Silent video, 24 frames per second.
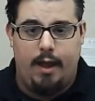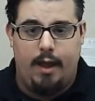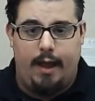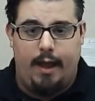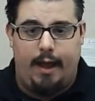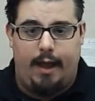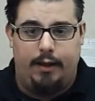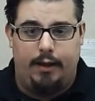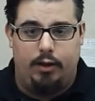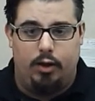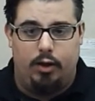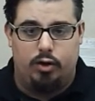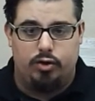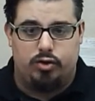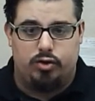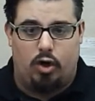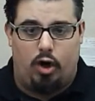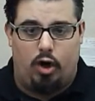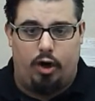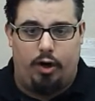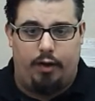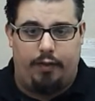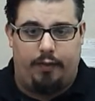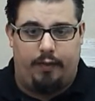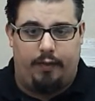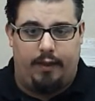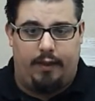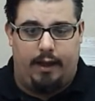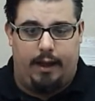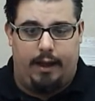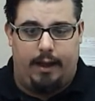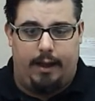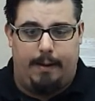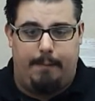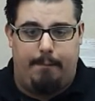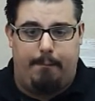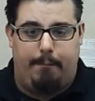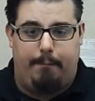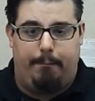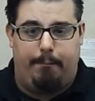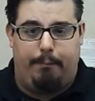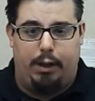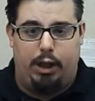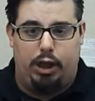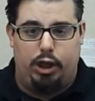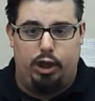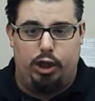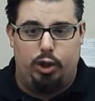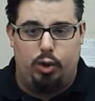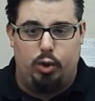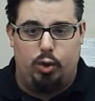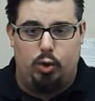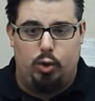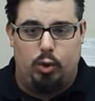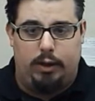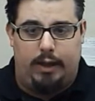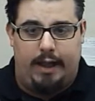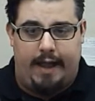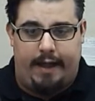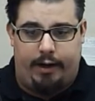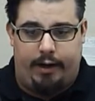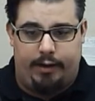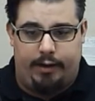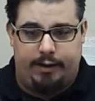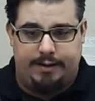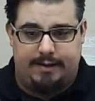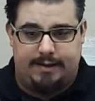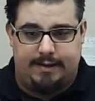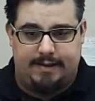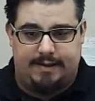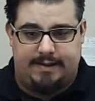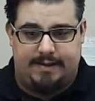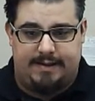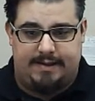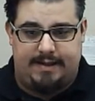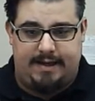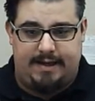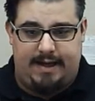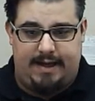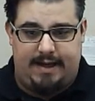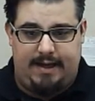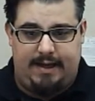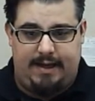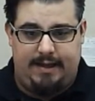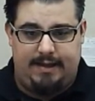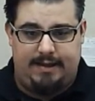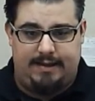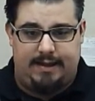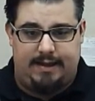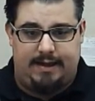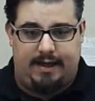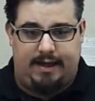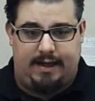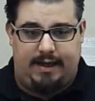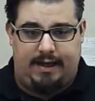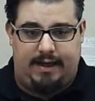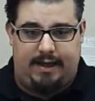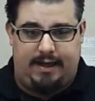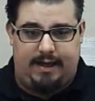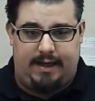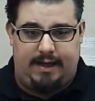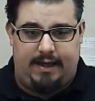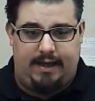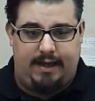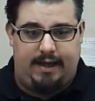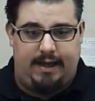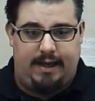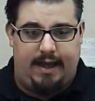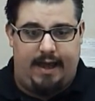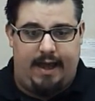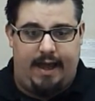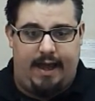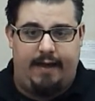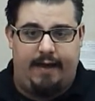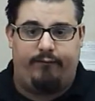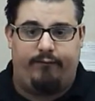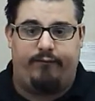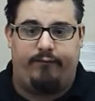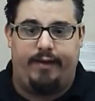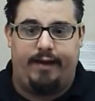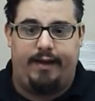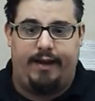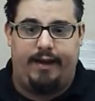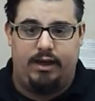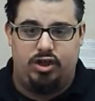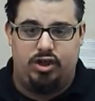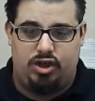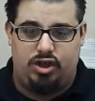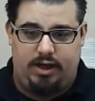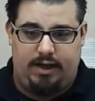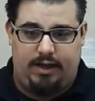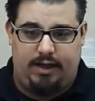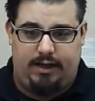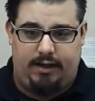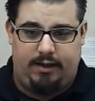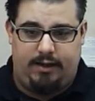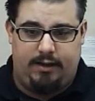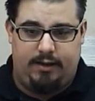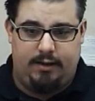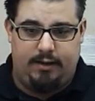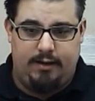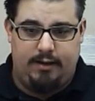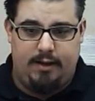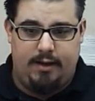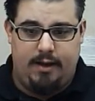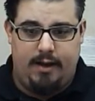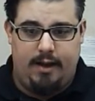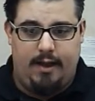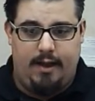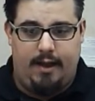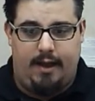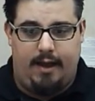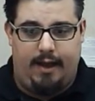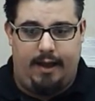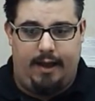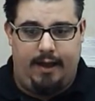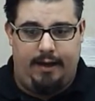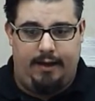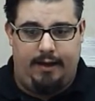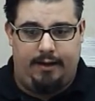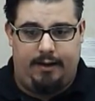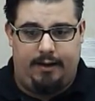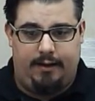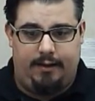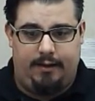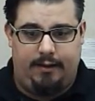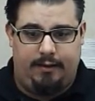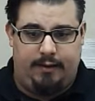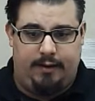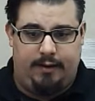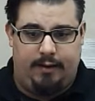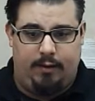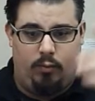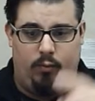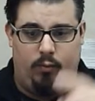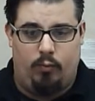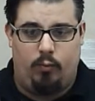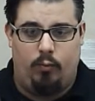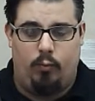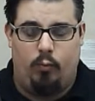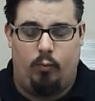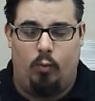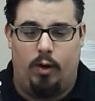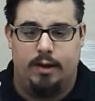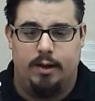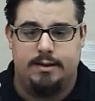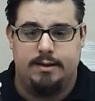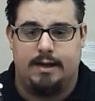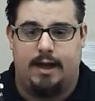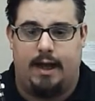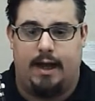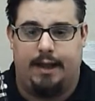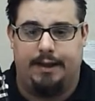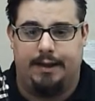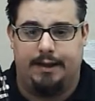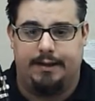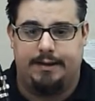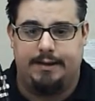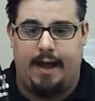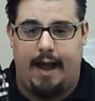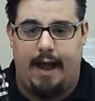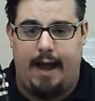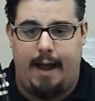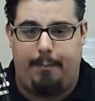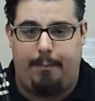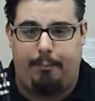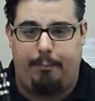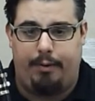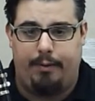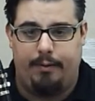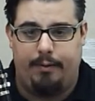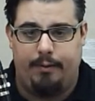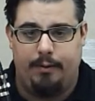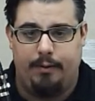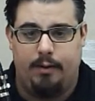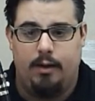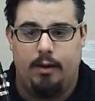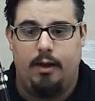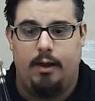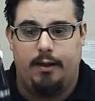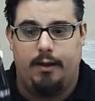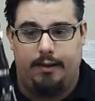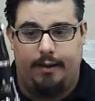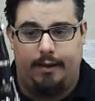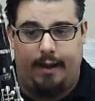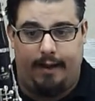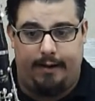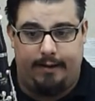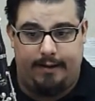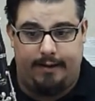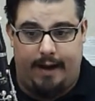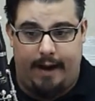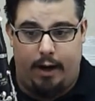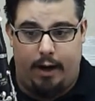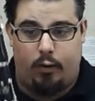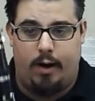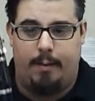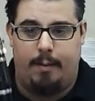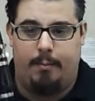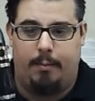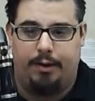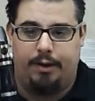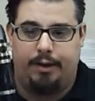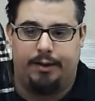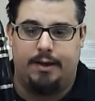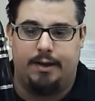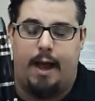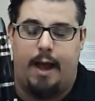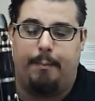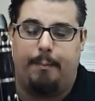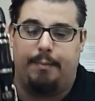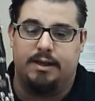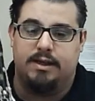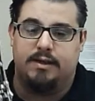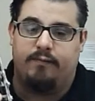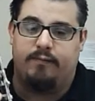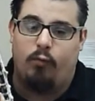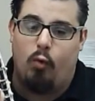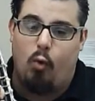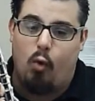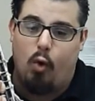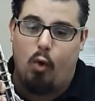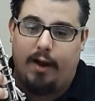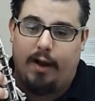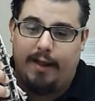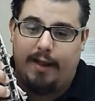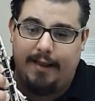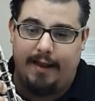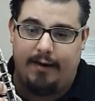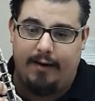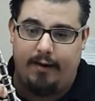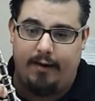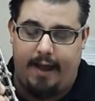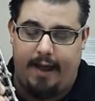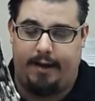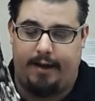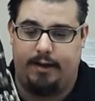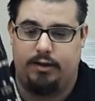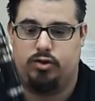And those are the blue letters, C, D, E, F, and G. And the ones on the top, that diagram on the top is for clarinet.